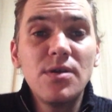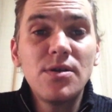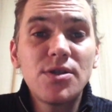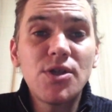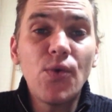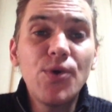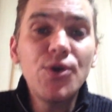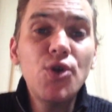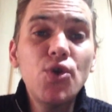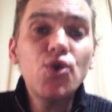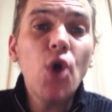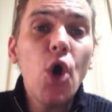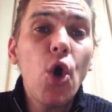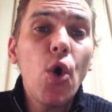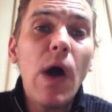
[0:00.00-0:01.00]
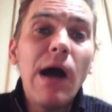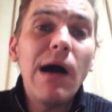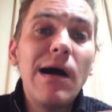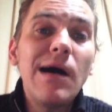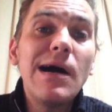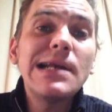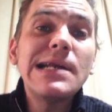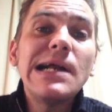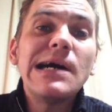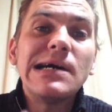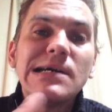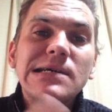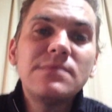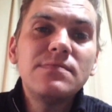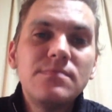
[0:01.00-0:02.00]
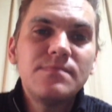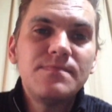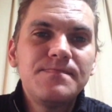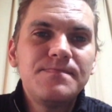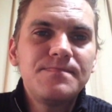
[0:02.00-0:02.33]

So when you go on and on,